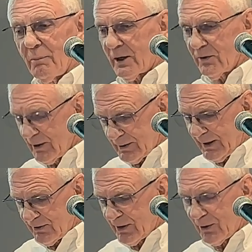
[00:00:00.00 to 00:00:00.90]
It's not
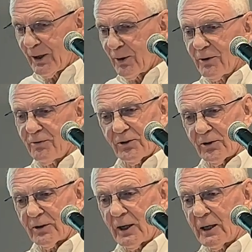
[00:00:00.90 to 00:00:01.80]
necessarily good for
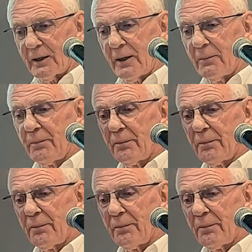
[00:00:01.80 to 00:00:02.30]
society.